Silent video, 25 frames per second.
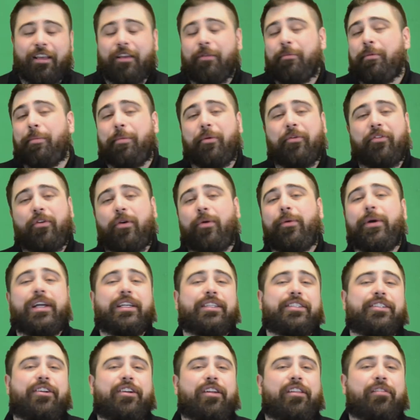But before we get
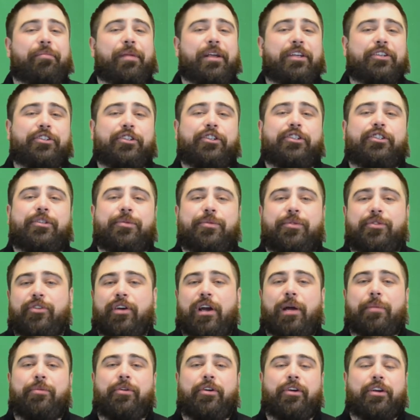started, make sure you
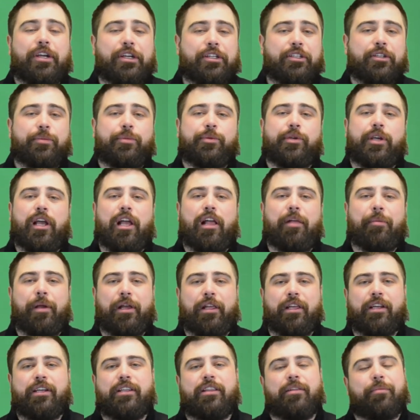subscribe to our YouTube channel by
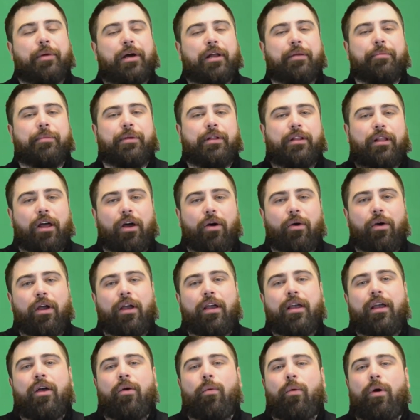clicking the button below.
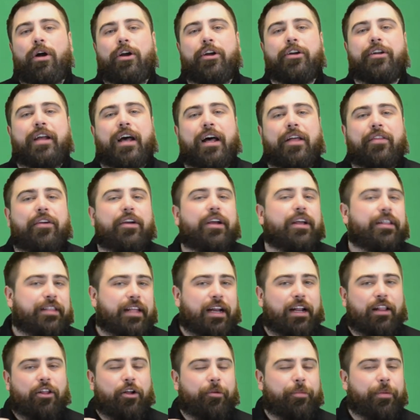While you're down there, hit that
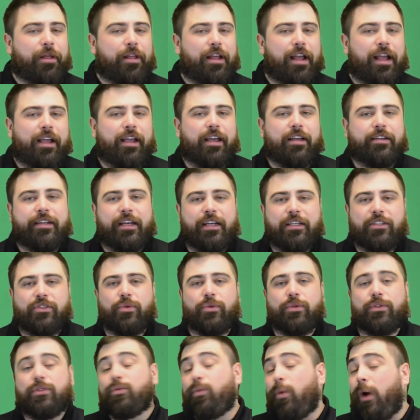alert bell icon next to
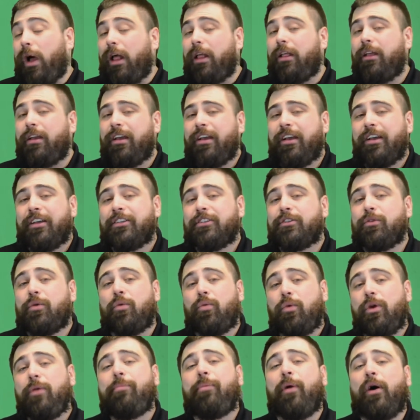it as well, so when
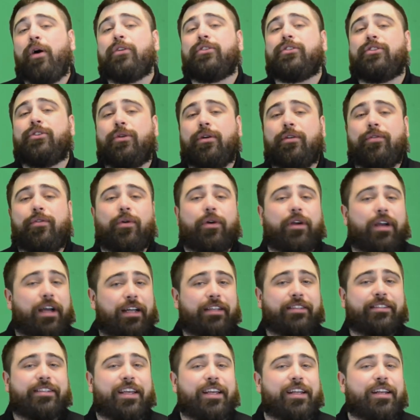we post new helpful
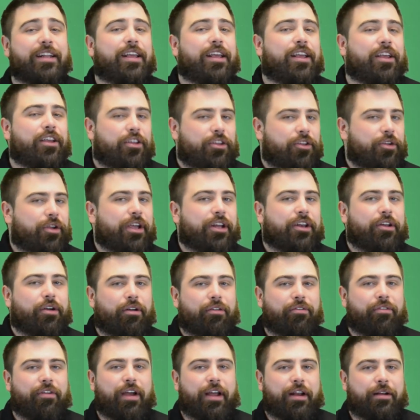content, you get
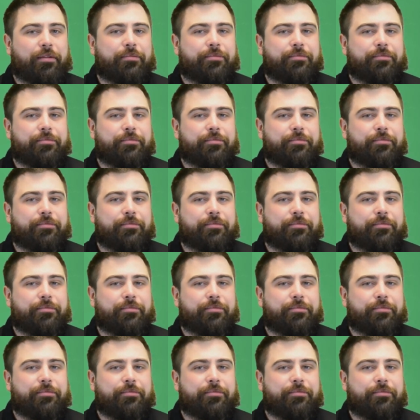notified.